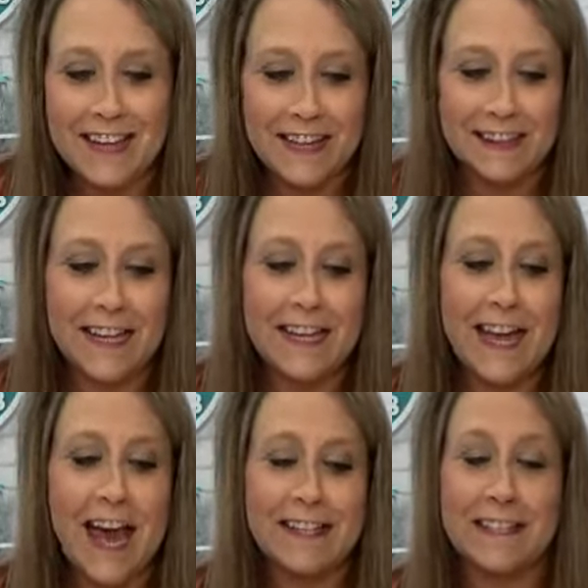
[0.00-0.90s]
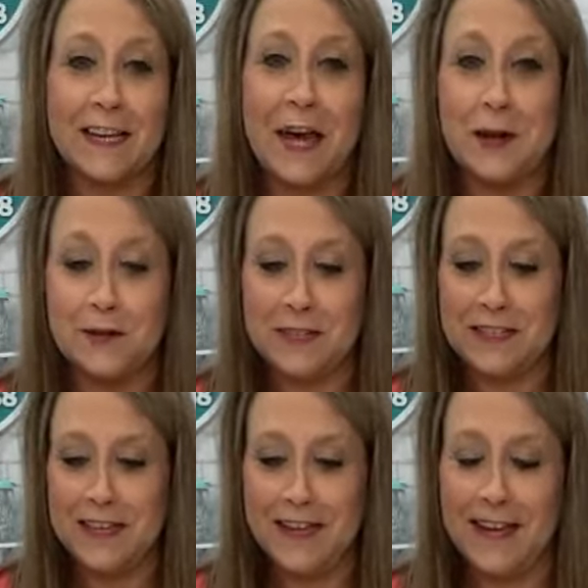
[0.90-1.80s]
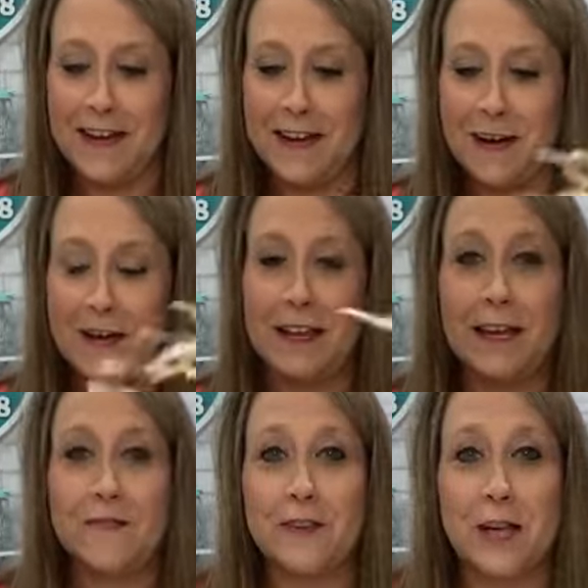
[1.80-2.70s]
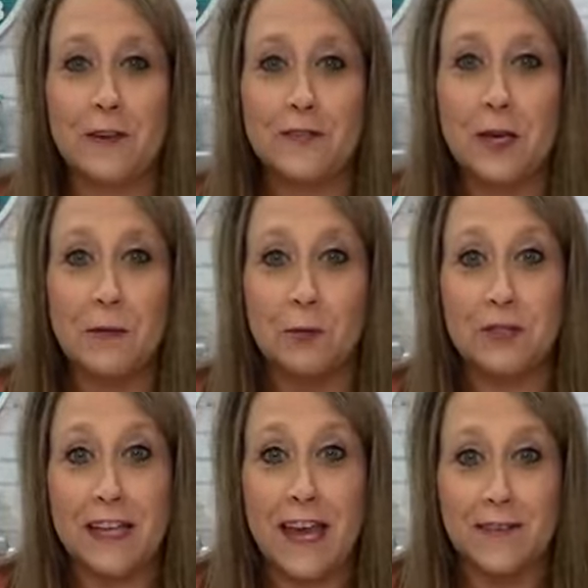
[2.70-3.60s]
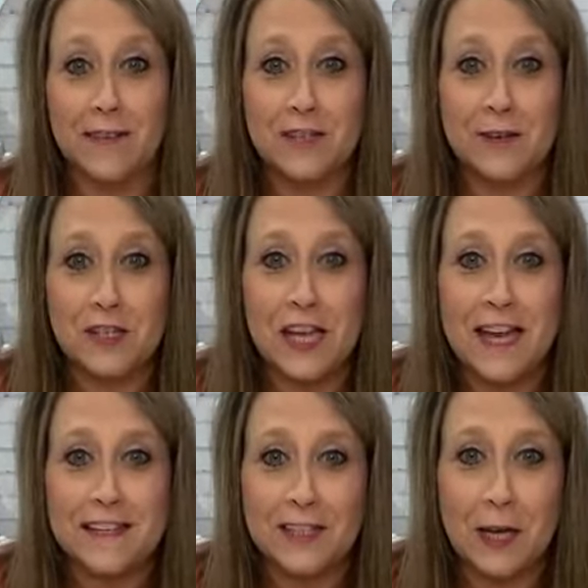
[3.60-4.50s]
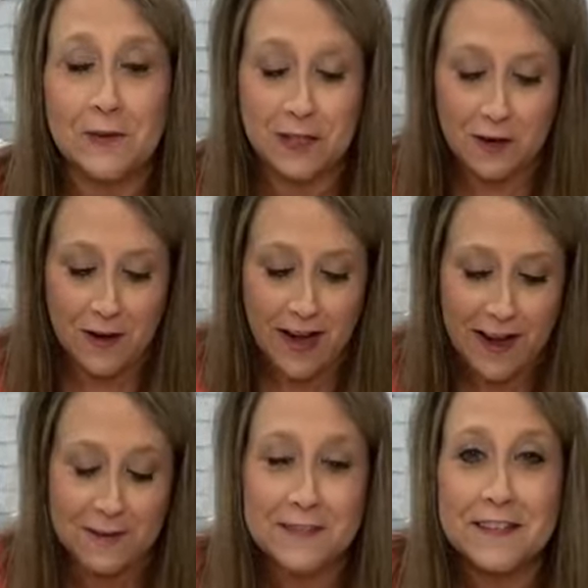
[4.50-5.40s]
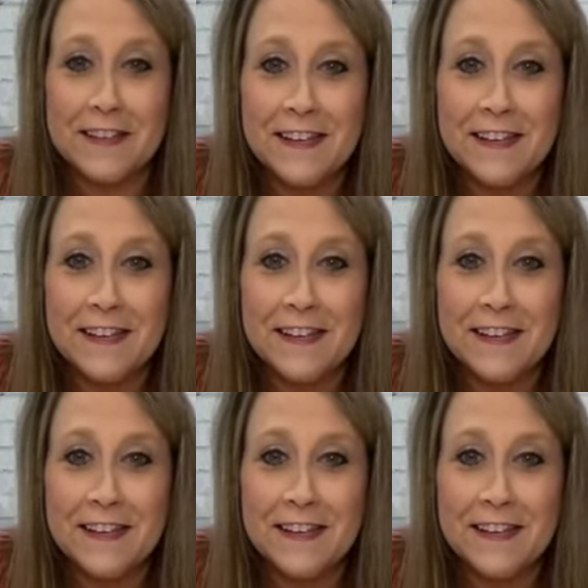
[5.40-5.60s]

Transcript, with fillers: yeah, Lindy has the ghost. Uh, I left the ghost couple together, so she has the ghost at her house.